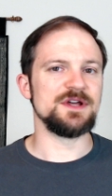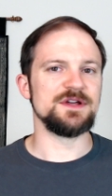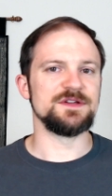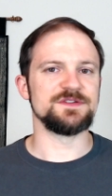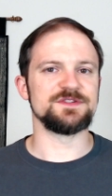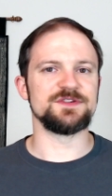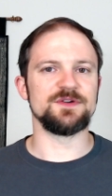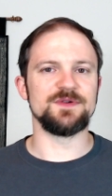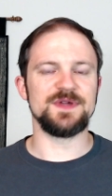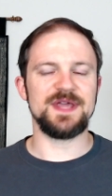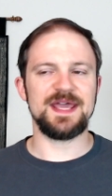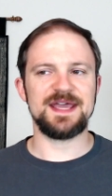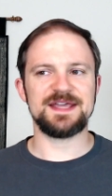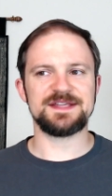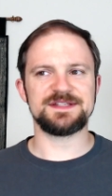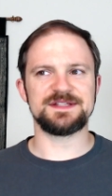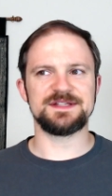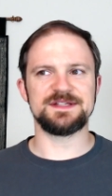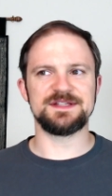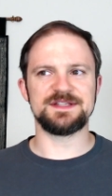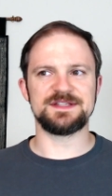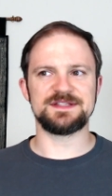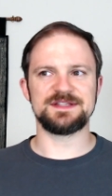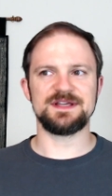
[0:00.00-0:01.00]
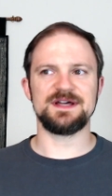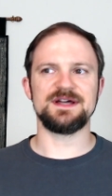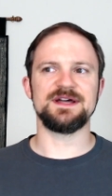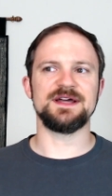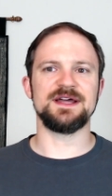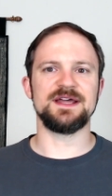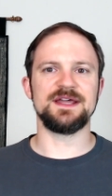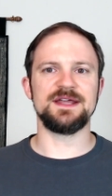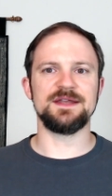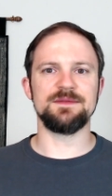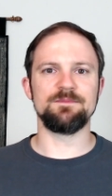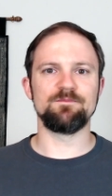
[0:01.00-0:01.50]
So he has to
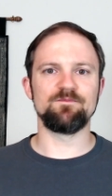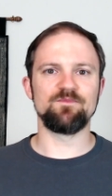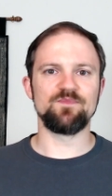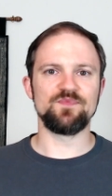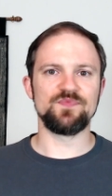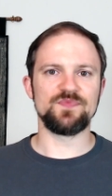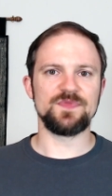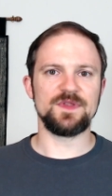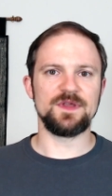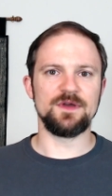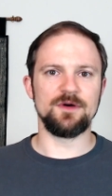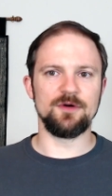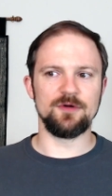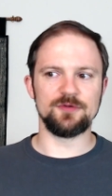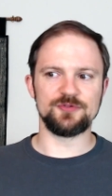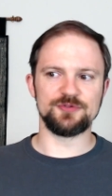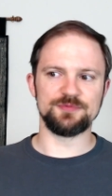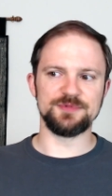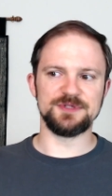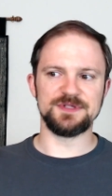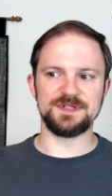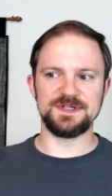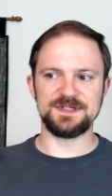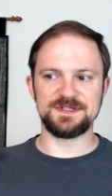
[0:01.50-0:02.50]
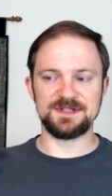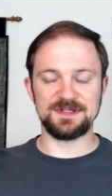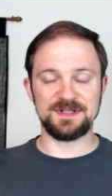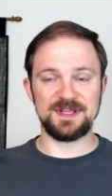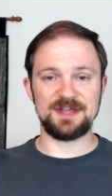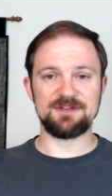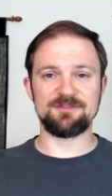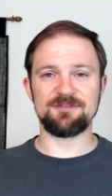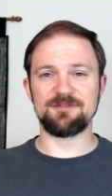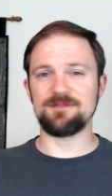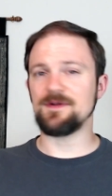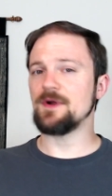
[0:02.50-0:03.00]
decide ultimately to
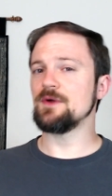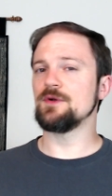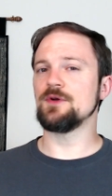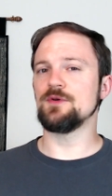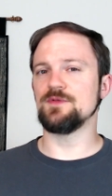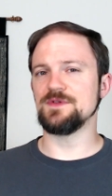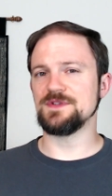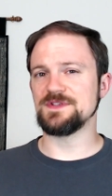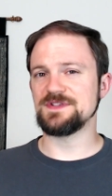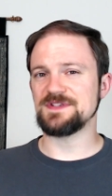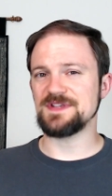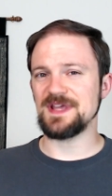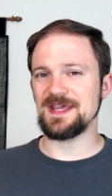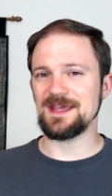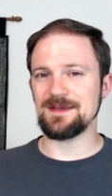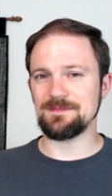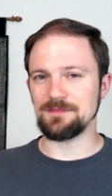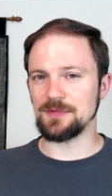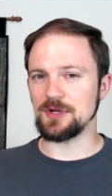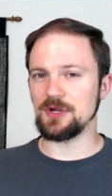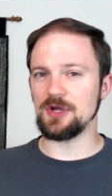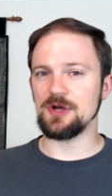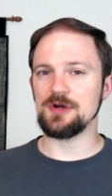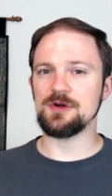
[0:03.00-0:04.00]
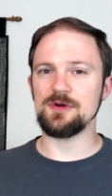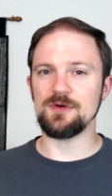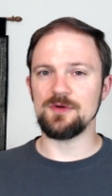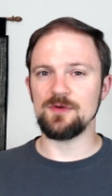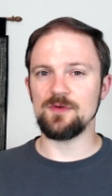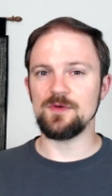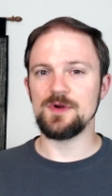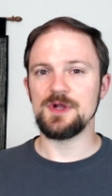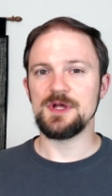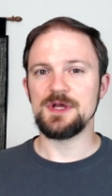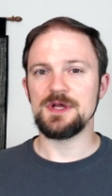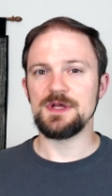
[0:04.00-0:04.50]
let Frodo and Sam
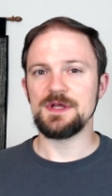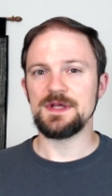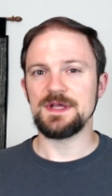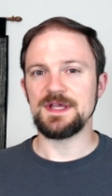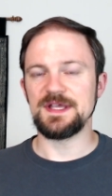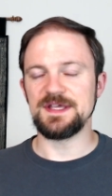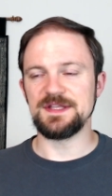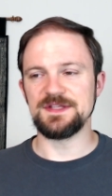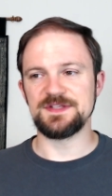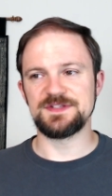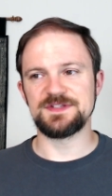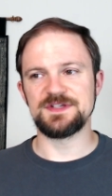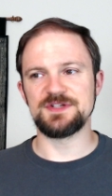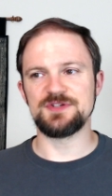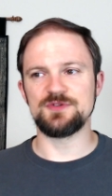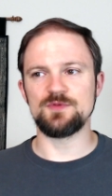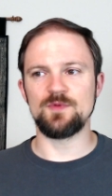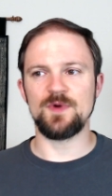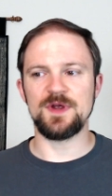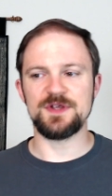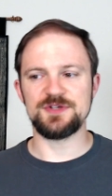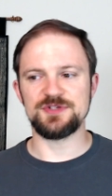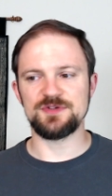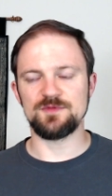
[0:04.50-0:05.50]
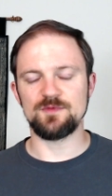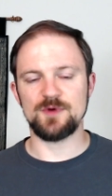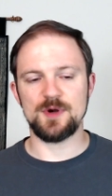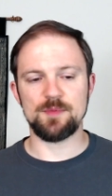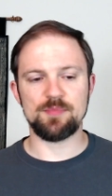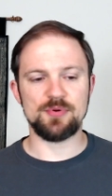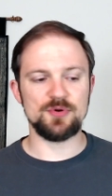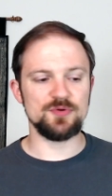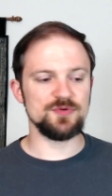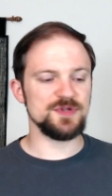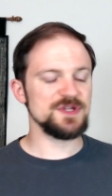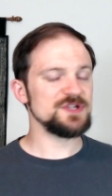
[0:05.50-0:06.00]
go in a situation where
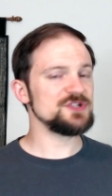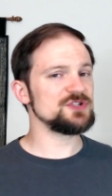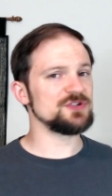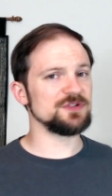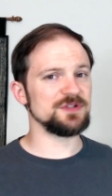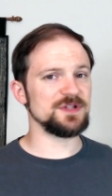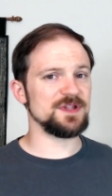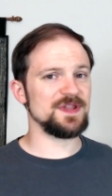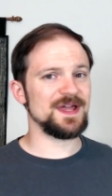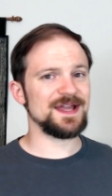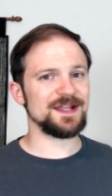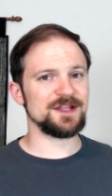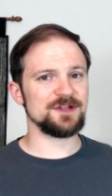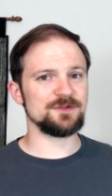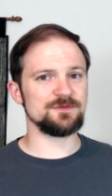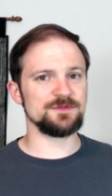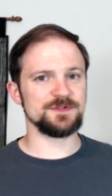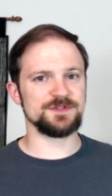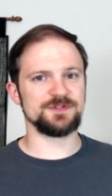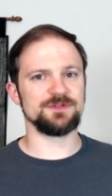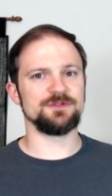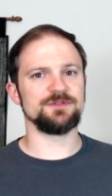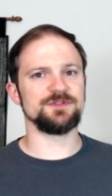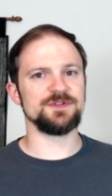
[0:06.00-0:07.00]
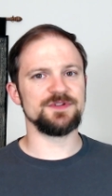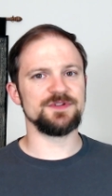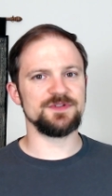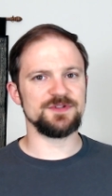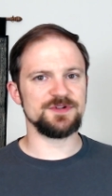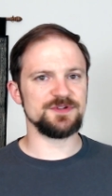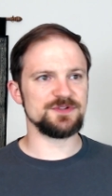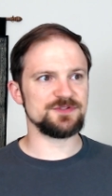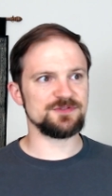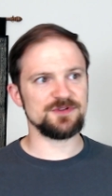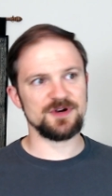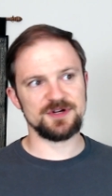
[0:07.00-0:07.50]
prudentially that could result in the
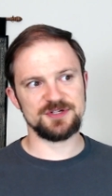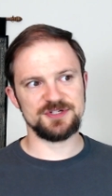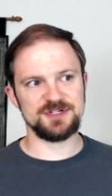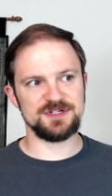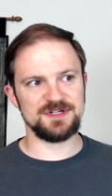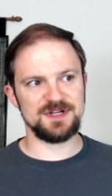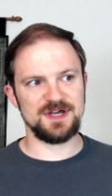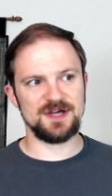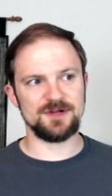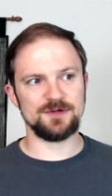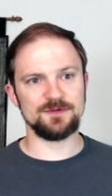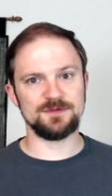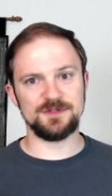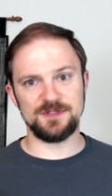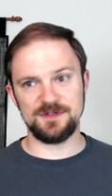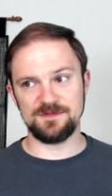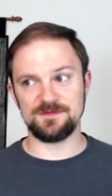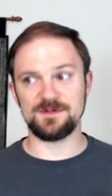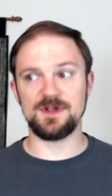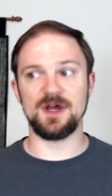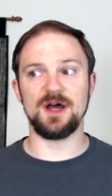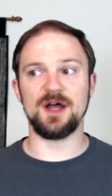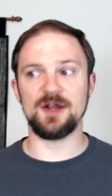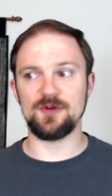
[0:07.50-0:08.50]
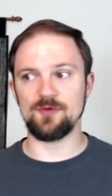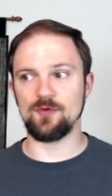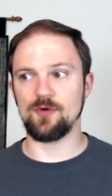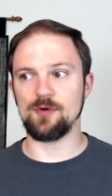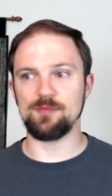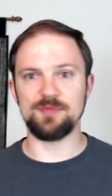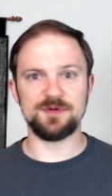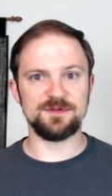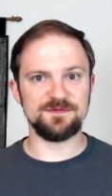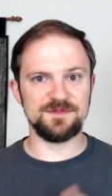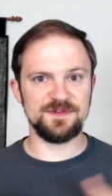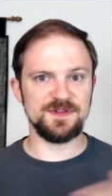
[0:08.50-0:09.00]
destruction not only of
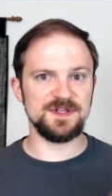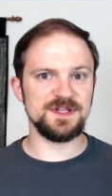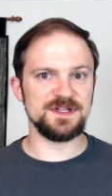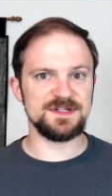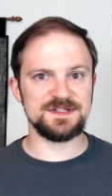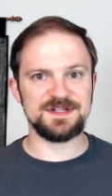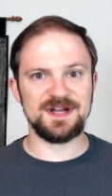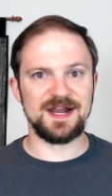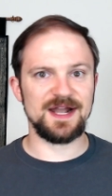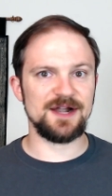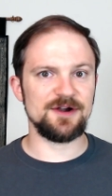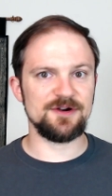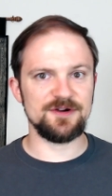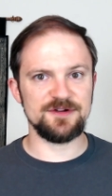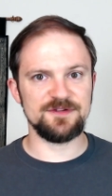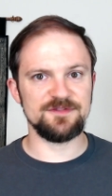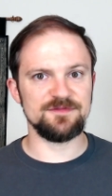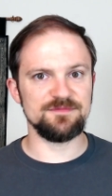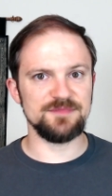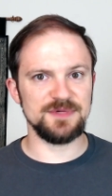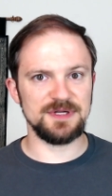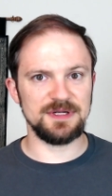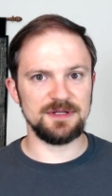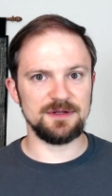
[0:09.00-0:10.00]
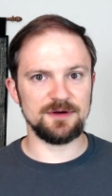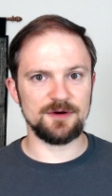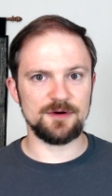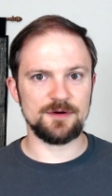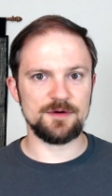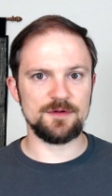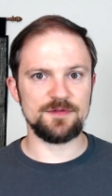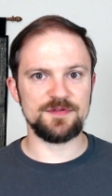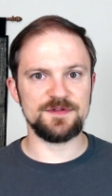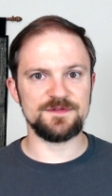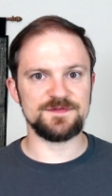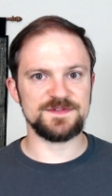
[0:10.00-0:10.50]
Gondor, but of the entirety of
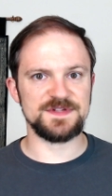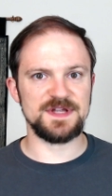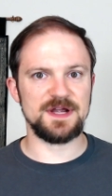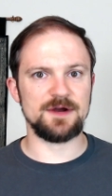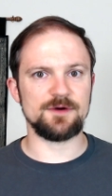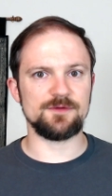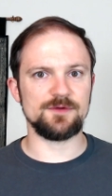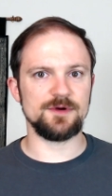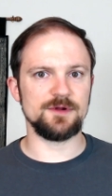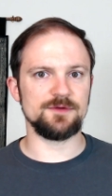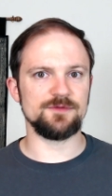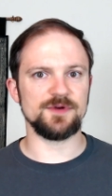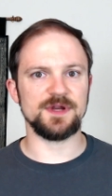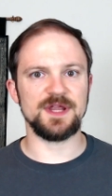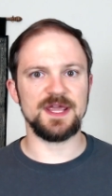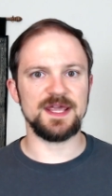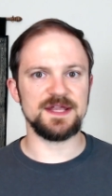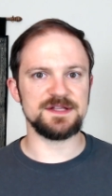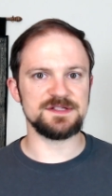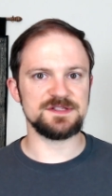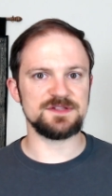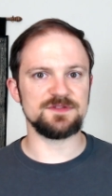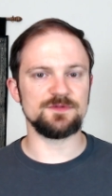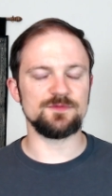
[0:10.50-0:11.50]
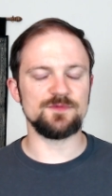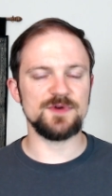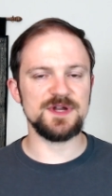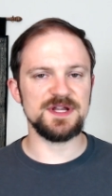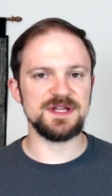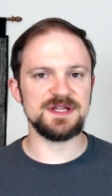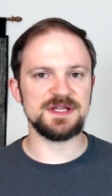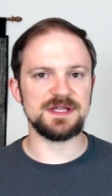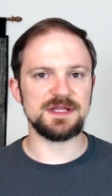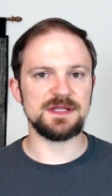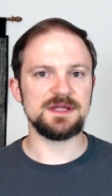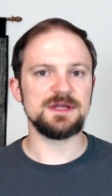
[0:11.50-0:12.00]
Middle-earth if Sauron regains the ring.